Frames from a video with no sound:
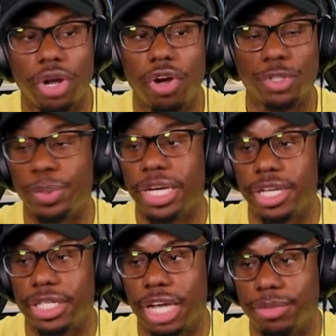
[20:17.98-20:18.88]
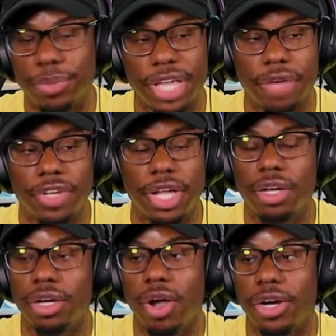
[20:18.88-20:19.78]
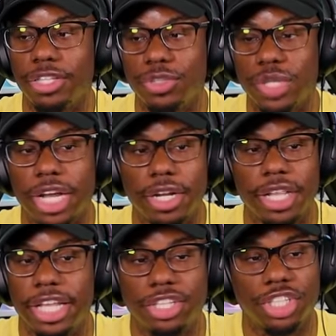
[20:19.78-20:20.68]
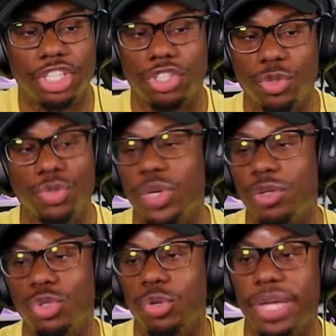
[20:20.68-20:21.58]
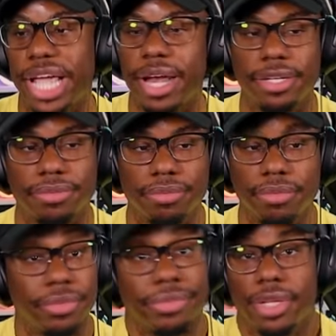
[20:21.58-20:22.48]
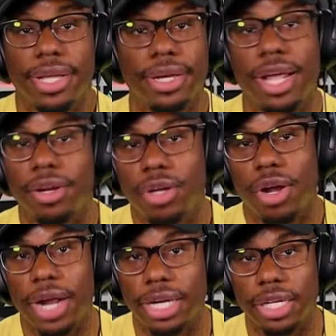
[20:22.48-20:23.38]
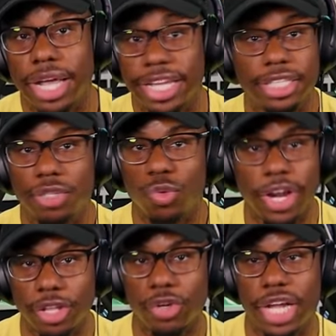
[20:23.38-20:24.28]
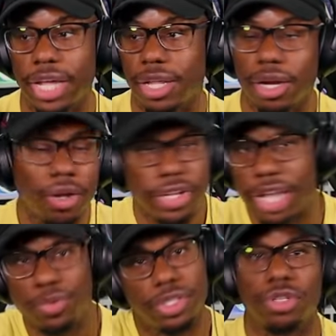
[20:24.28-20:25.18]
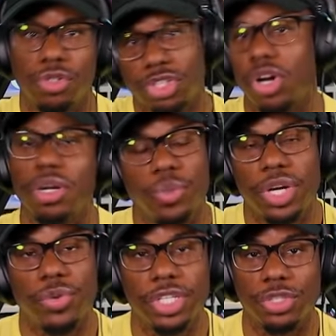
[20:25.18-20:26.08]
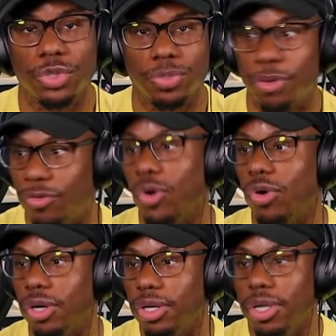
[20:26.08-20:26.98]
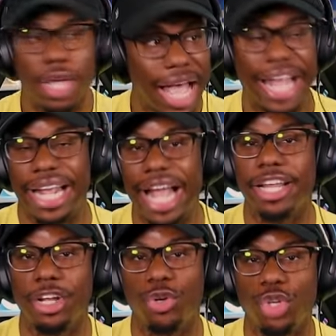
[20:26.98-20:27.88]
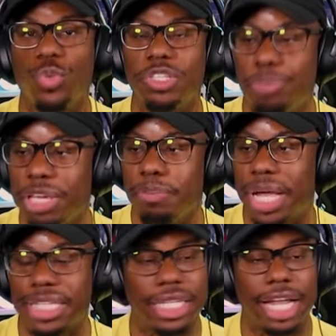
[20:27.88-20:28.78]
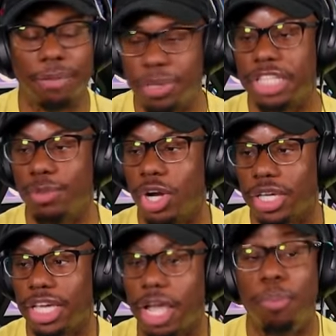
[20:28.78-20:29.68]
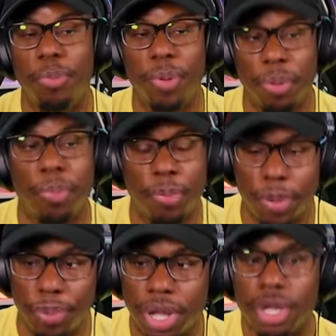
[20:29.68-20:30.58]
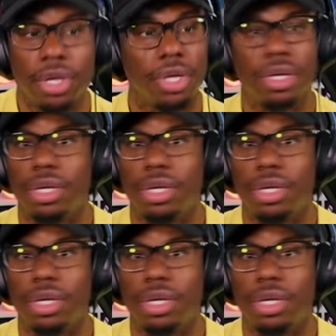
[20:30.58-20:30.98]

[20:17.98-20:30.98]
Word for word: with cars plenty of times. I'll be having hella car issues out, and then just as soon as we go to a mechanic, now the car acted like it's a regular day. Like, oh yeah, we're just gonna start up with no issues. Before I got here, you was beatboxing like Biz Markie. Now